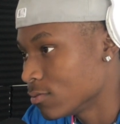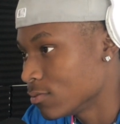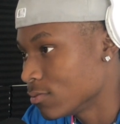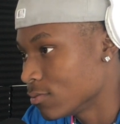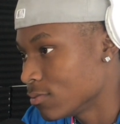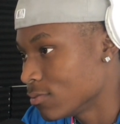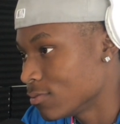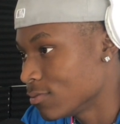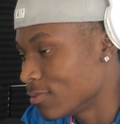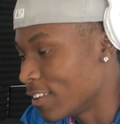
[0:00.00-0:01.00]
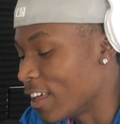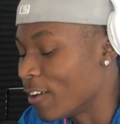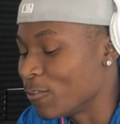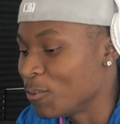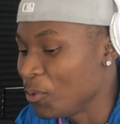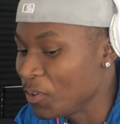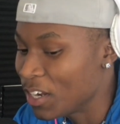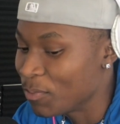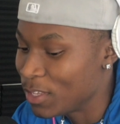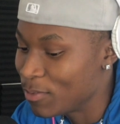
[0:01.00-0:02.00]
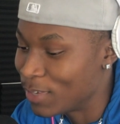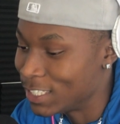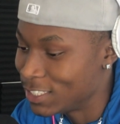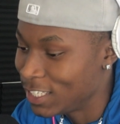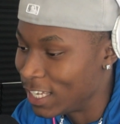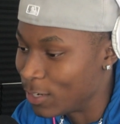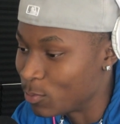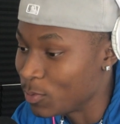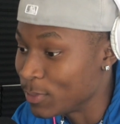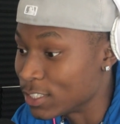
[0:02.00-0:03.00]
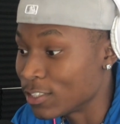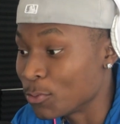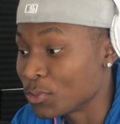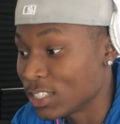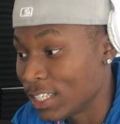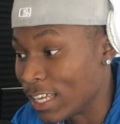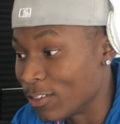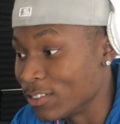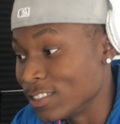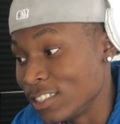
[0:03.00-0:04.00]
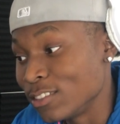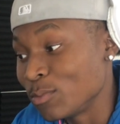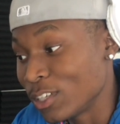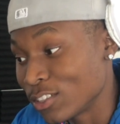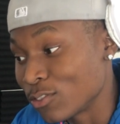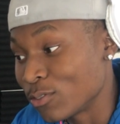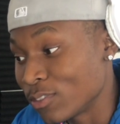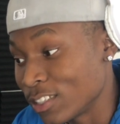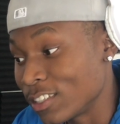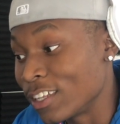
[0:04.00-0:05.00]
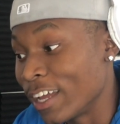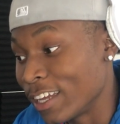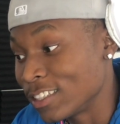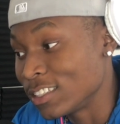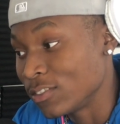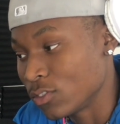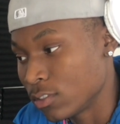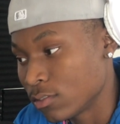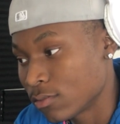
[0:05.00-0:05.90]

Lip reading: Mm-hmm. Now, if you know what I mean by chill out, we went to go chill out and did some extracurricular activity.